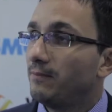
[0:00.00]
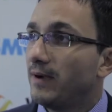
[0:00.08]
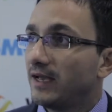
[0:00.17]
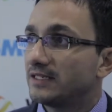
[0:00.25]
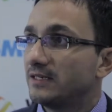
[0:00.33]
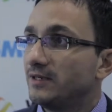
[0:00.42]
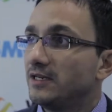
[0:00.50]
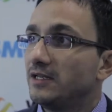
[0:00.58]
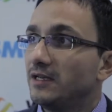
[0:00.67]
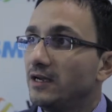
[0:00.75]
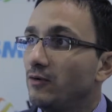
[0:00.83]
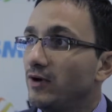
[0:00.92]
by exhibiting
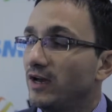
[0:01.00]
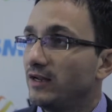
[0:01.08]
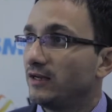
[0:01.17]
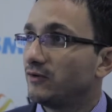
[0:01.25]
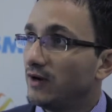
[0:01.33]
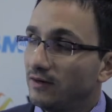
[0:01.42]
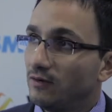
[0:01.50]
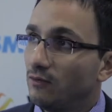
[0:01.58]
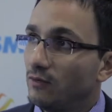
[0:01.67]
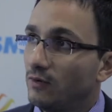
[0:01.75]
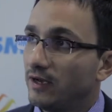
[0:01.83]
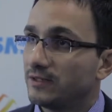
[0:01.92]
here, we had a great
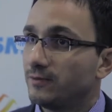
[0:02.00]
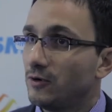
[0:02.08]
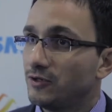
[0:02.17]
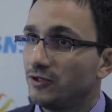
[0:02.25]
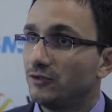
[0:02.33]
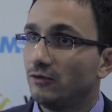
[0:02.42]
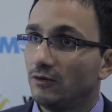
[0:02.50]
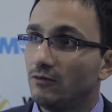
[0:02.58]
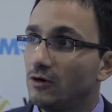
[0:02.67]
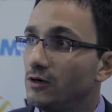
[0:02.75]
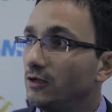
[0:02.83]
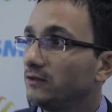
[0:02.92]
exposure to the
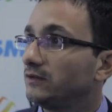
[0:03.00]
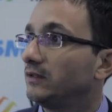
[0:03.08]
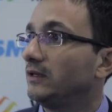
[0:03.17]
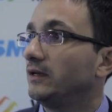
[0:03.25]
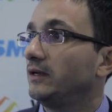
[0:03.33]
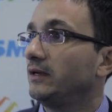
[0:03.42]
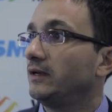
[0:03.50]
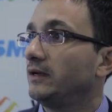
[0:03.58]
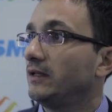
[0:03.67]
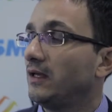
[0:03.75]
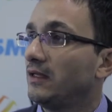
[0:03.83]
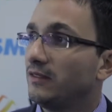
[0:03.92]
world,
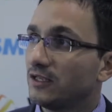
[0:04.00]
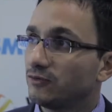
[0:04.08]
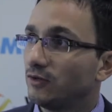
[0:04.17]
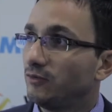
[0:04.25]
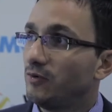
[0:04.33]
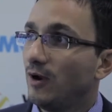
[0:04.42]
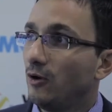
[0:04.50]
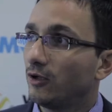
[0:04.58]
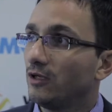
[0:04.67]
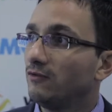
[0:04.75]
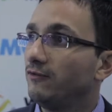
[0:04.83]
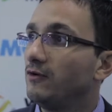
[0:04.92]
uh, and that's what we were
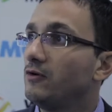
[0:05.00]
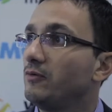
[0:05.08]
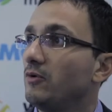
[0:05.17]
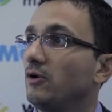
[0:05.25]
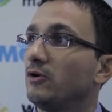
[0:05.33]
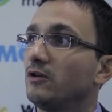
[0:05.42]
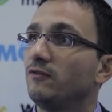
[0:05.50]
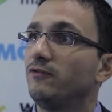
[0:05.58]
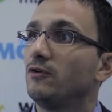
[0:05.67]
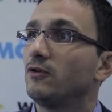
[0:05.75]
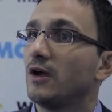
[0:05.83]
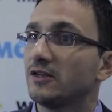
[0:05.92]
looking for. We were looking
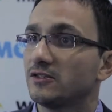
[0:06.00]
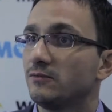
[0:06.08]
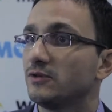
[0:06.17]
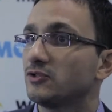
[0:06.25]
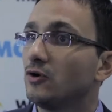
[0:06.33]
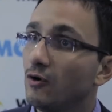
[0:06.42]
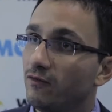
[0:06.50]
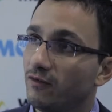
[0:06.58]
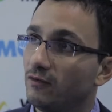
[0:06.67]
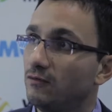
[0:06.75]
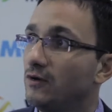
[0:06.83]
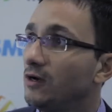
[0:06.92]
for customers all over
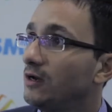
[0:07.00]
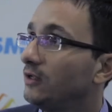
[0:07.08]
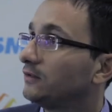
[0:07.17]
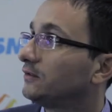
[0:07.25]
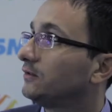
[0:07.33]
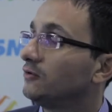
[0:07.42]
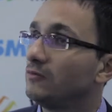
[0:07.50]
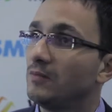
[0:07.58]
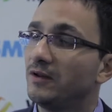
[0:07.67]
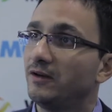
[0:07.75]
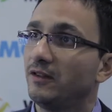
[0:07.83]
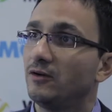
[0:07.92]
the world, no
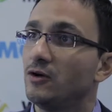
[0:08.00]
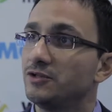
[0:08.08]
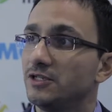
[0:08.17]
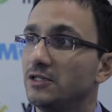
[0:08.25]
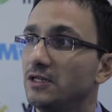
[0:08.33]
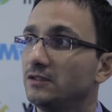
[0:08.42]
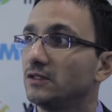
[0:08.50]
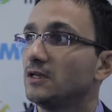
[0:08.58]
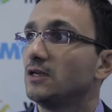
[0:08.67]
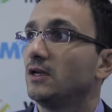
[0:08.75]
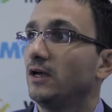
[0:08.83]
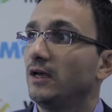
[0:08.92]
matter the continent,
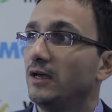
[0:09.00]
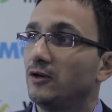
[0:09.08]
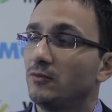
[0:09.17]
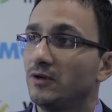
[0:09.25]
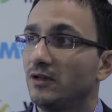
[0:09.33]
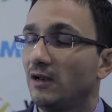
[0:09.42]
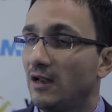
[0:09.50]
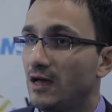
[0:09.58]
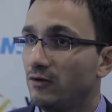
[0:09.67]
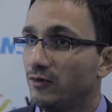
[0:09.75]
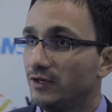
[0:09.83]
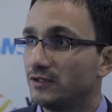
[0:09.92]
uh, no matter the
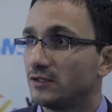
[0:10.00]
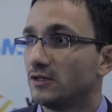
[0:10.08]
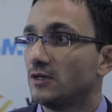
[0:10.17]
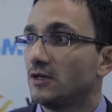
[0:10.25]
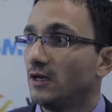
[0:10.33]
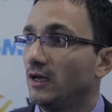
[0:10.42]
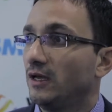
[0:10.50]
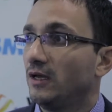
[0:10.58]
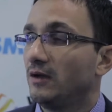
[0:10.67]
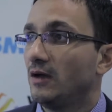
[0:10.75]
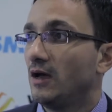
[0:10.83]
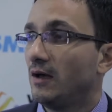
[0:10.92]
language,
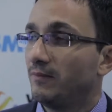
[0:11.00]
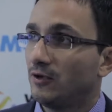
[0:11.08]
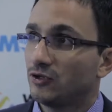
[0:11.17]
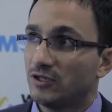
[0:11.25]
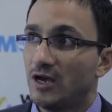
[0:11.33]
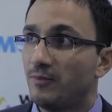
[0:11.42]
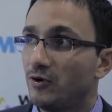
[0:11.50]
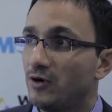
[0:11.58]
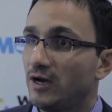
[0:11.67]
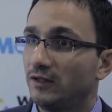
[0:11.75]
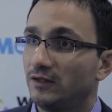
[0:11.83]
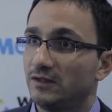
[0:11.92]
uh, because our
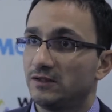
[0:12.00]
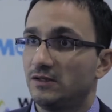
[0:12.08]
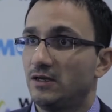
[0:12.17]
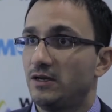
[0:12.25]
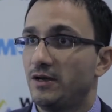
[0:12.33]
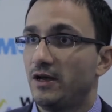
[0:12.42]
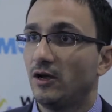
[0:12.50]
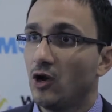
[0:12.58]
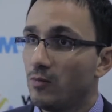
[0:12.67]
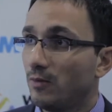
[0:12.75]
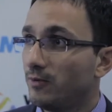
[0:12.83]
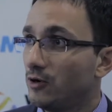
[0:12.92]
product is uh, a
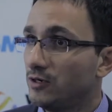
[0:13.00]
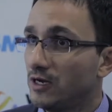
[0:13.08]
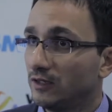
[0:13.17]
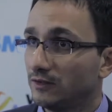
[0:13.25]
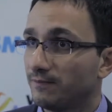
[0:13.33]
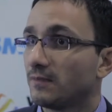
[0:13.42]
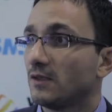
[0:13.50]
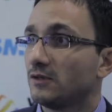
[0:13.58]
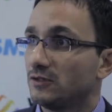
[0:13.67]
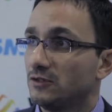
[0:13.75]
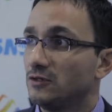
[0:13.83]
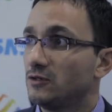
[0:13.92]
global product.
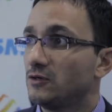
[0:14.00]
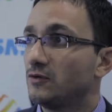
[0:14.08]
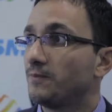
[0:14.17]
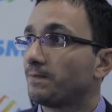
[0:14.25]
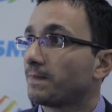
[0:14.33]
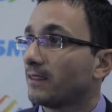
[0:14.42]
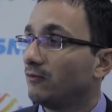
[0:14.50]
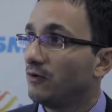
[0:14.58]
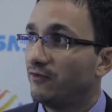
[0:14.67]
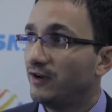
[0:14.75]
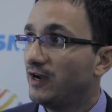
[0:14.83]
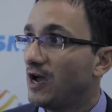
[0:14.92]
So we're
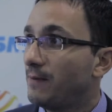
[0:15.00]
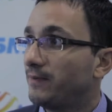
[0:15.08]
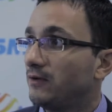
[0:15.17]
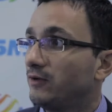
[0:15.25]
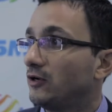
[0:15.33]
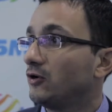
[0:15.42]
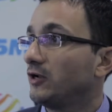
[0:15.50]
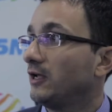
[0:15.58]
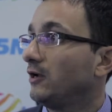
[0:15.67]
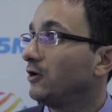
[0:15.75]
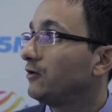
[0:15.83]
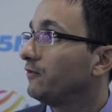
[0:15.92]
very happy. We got a
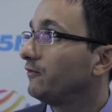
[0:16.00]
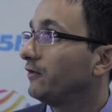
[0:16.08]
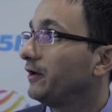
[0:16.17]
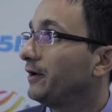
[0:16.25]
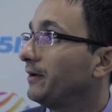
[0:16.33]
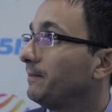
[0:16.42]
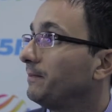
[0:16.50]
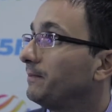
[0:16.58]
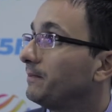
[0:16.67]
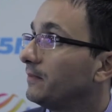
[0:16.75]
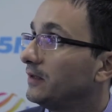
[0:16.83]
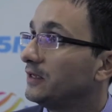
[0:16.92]
lot of uh,
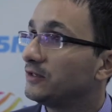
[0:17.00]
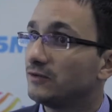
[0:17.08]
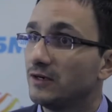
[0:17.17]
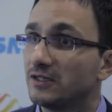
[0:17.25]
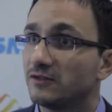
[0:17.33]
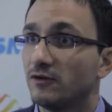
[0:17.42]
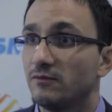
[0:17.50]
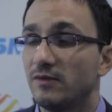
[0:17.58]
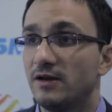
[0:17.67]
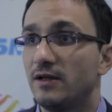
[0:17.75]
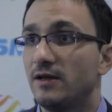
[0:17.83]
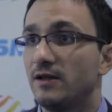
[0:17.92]
interest from
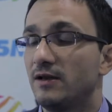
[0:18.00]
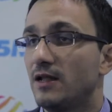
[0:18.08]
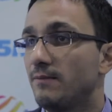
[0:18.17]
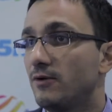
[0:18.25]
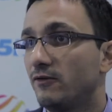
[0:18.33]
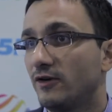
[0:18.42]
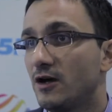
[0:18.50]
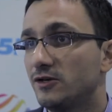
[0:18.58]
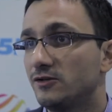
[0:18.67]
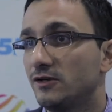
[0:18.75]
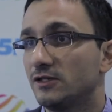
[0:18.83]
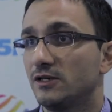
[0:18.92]
a number of
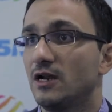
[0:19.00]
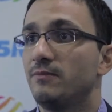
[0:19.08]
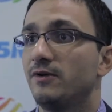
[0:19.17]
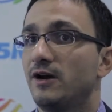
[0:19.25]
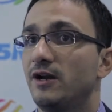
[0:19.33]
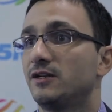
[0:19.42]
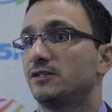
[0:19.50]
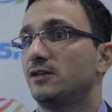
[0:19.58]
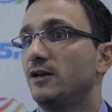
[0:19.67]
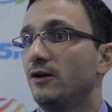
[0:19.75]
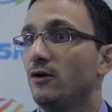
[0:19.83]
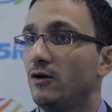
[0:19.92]
countries and a number of areas
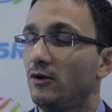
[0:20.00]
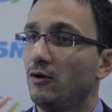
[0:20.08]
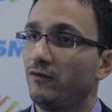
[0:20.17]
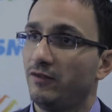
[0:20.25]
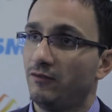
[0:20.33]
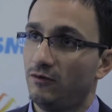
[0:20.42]
all over the